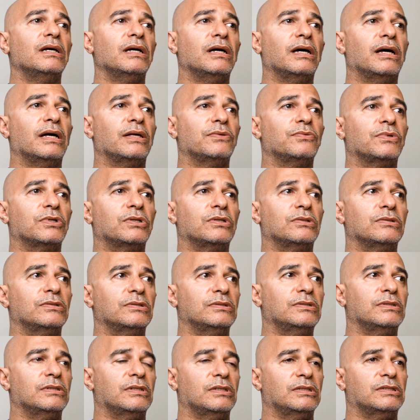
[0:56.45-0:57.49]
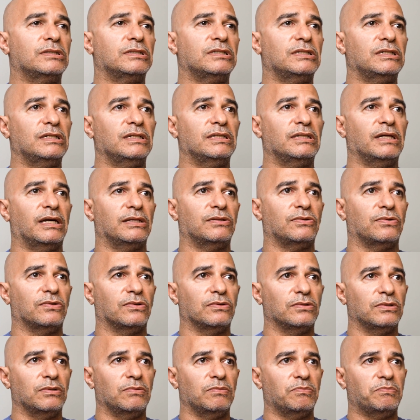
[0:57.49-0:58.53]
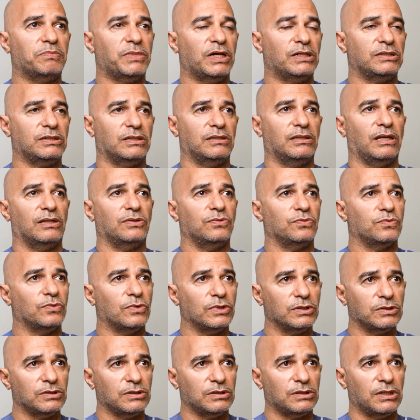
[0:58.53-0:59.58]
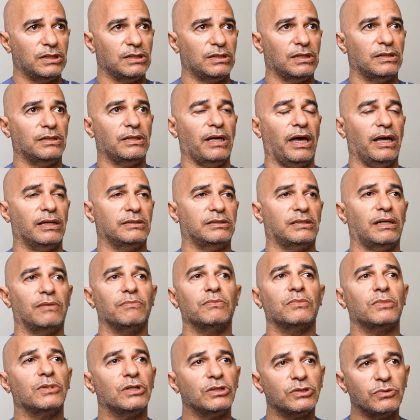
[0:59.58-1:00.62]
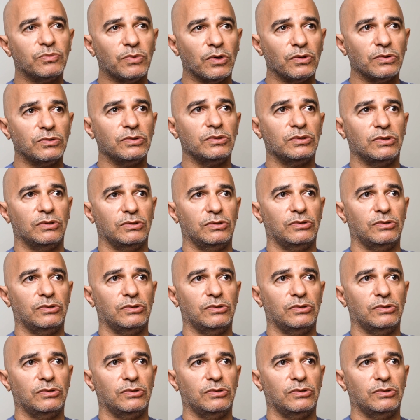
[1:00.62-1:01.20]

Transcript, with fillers: And we could uh, see that all patients that was treated had some response.